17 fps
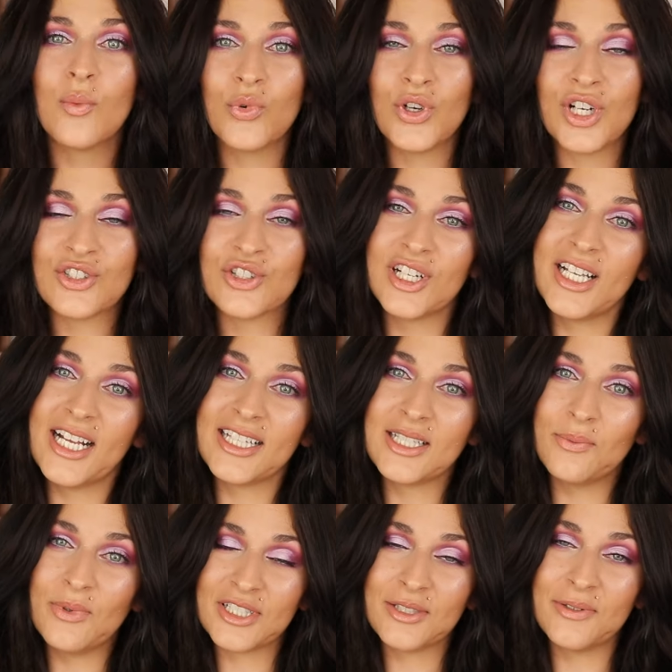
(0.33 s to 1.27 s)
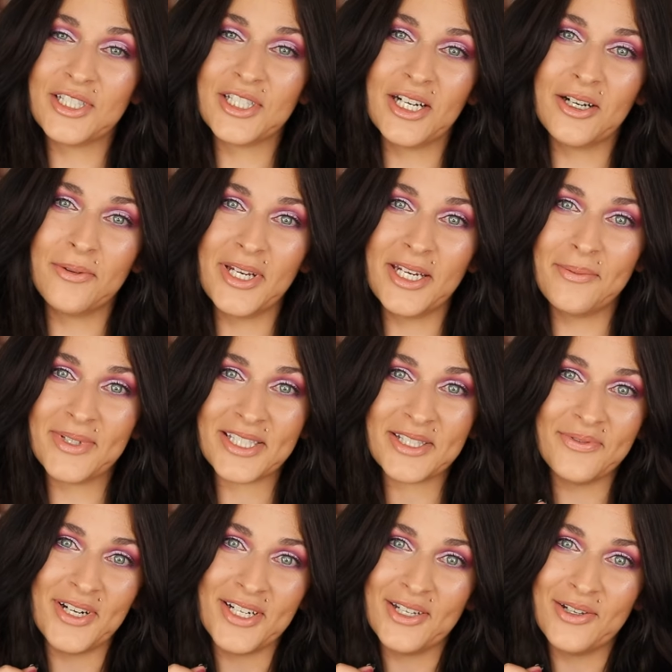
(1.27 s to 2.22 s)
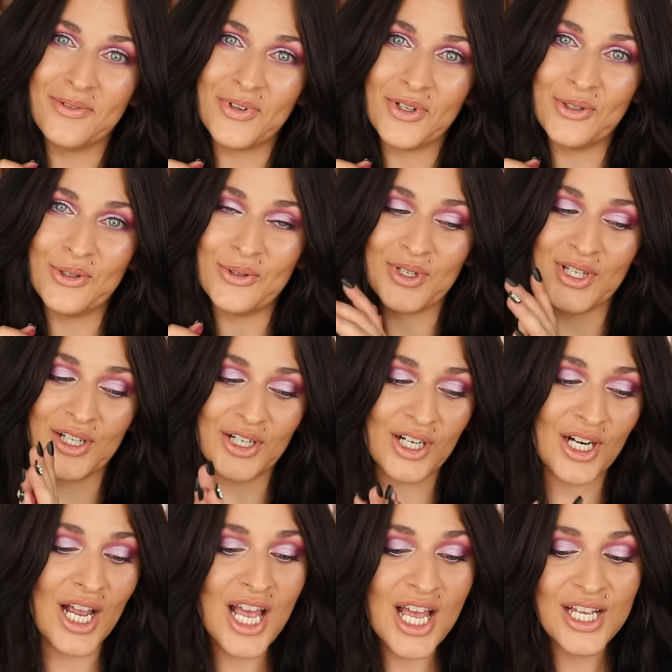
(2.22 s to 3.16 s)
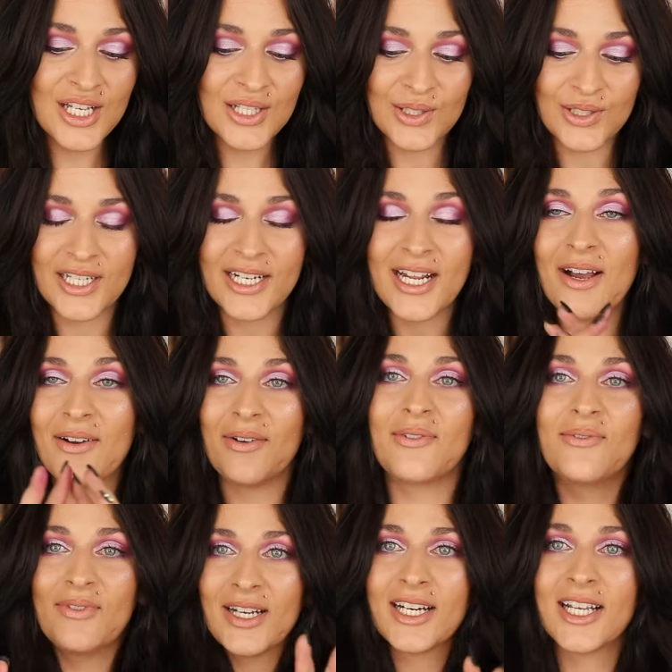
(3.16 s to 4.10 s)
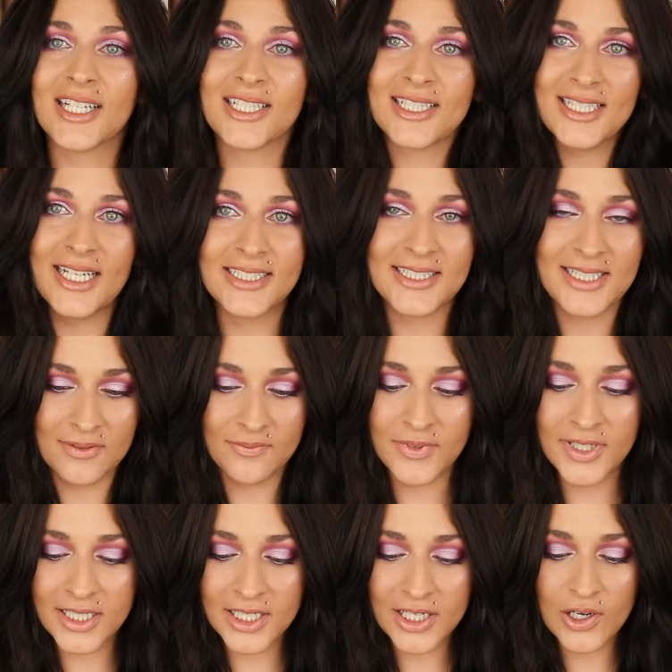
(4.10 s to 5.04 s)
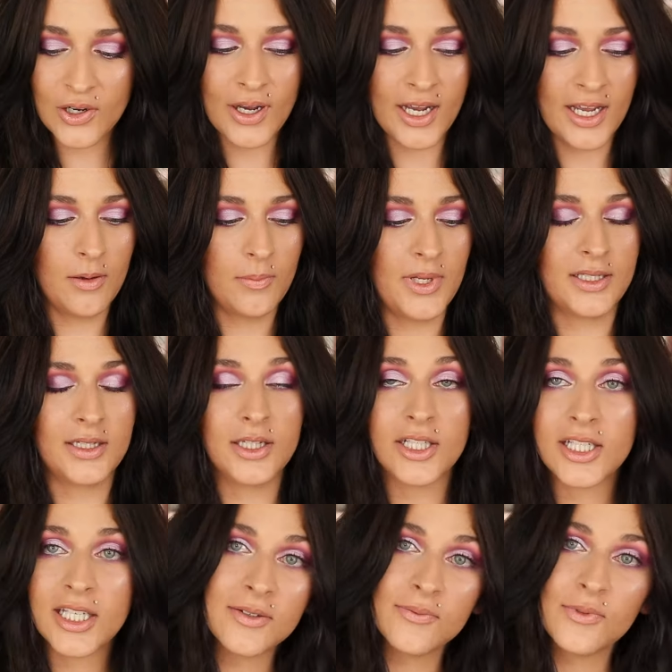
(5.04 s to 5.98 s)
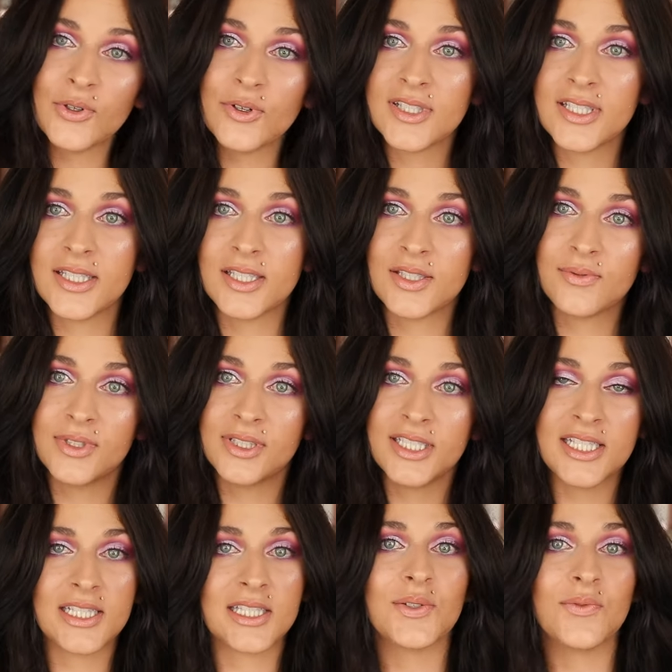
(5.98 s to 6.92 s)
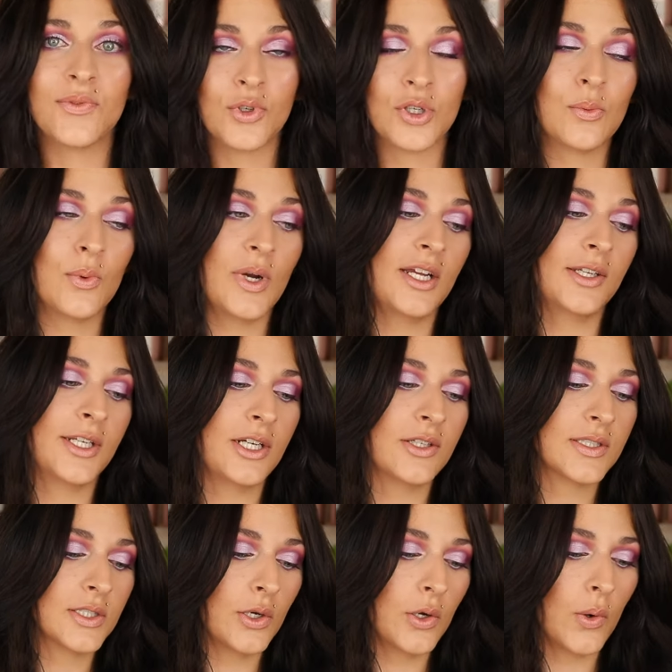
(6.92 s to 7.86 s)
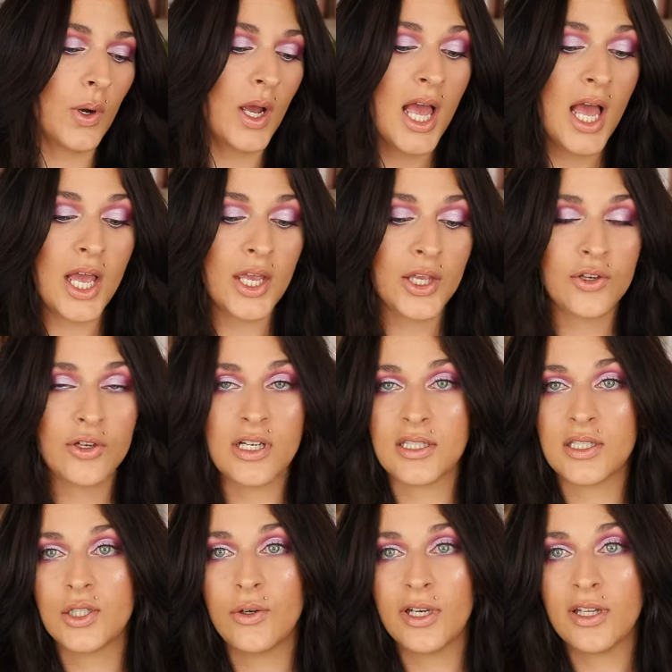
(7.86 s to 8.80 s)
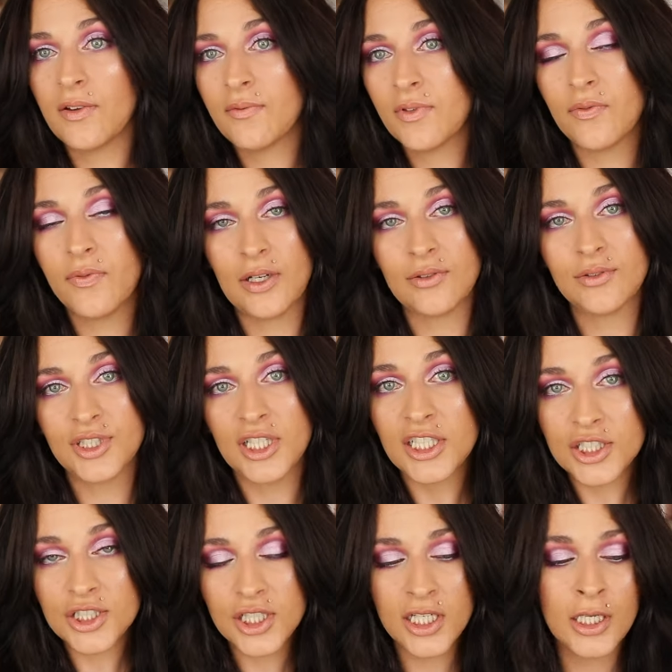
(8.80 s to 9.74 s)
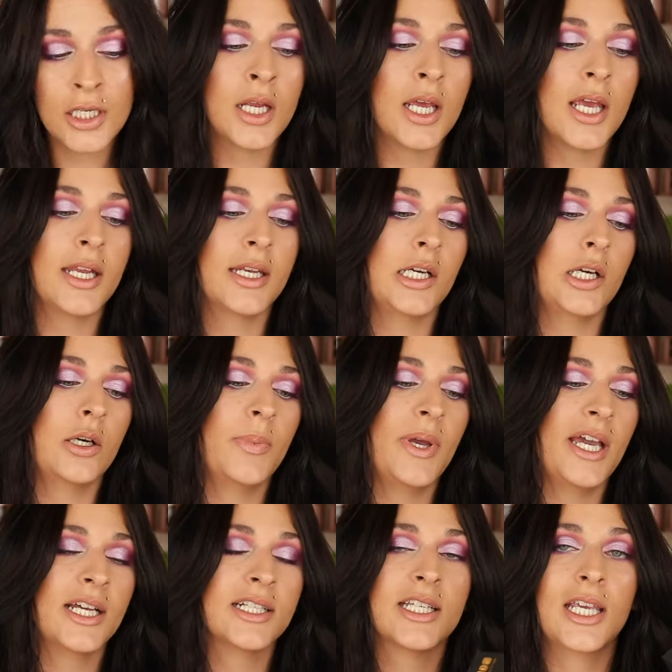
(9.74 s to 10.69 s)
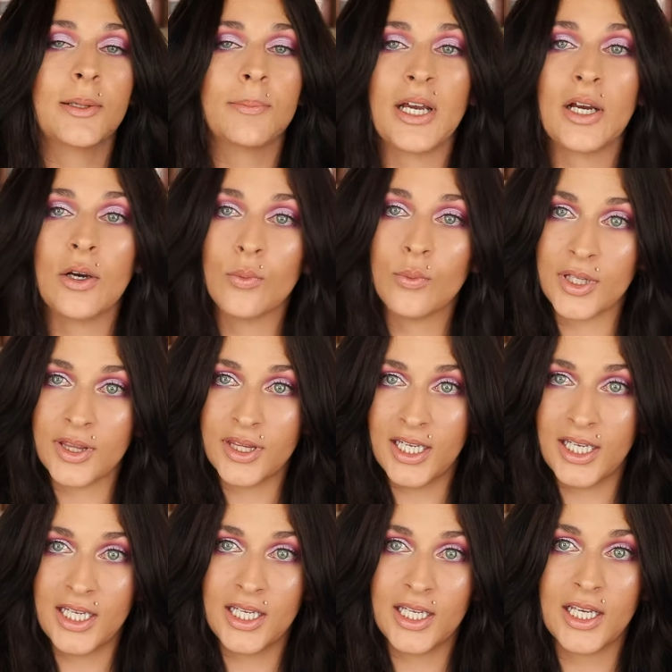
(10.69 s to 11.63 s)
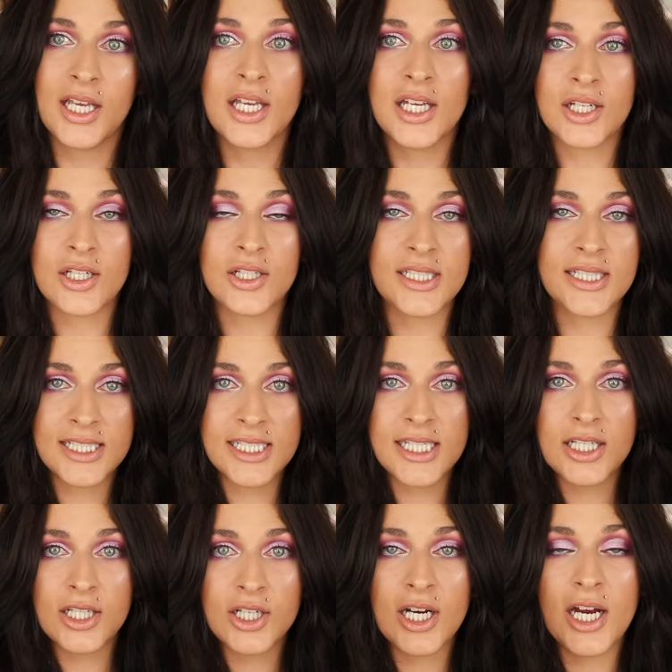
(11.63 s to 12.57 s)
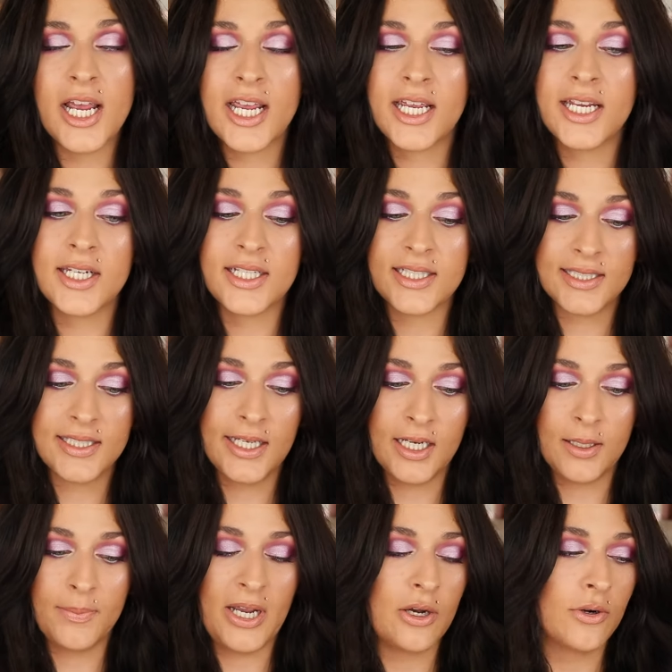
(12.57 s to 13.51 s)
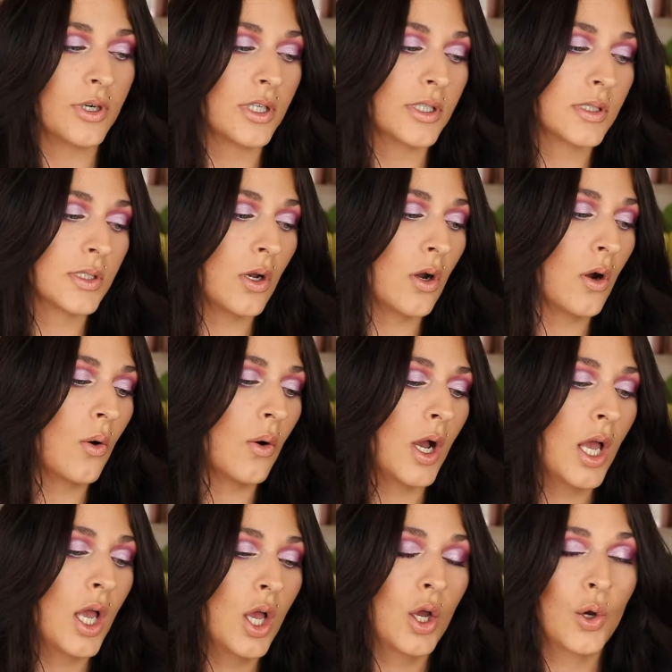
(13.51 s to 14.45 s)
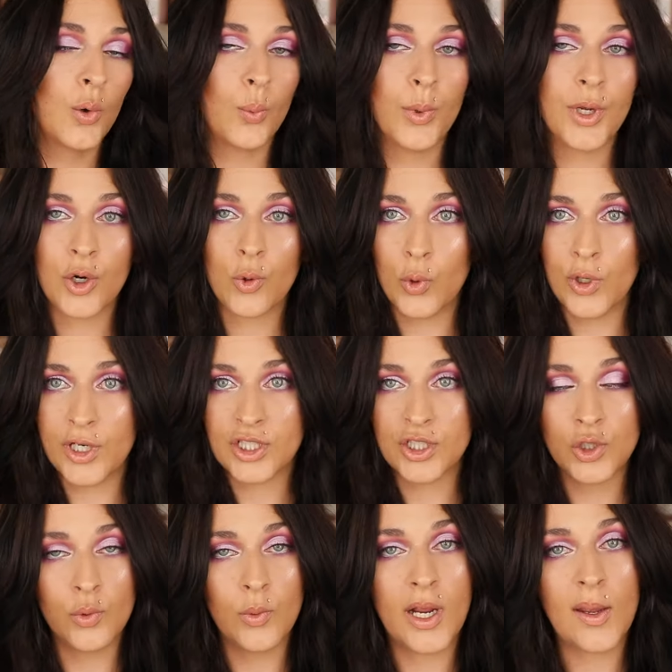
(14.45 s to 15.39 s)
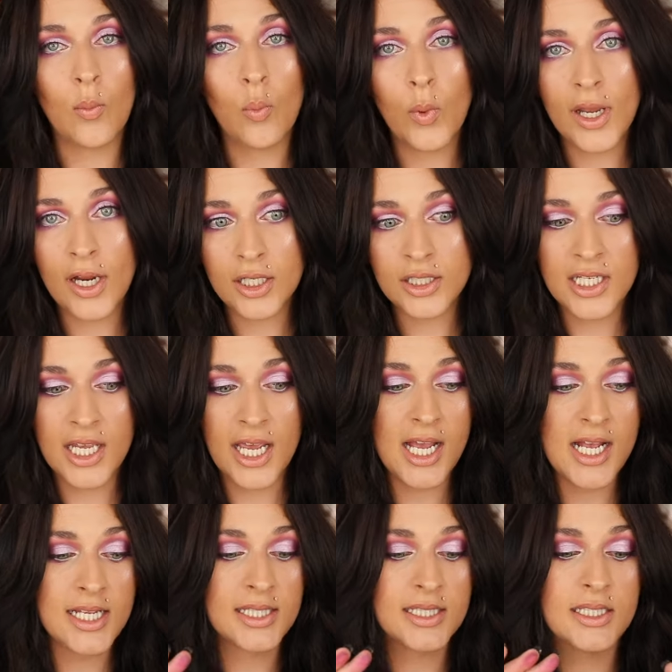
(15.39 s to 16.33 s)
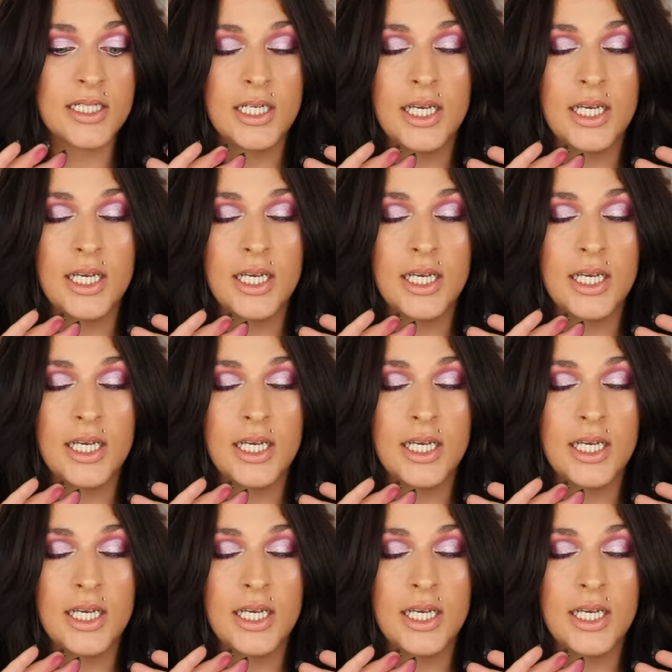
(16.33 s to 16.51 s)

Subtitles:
Buongiorno and welcome to my channel. My name is Stefania. If you're new here, so today I have a very exciting video. I've been looking forward to this release for a while now. So you guys know I love the foundation, and now Pat came out with a concealer and setting powder. So we are going to do a wear test.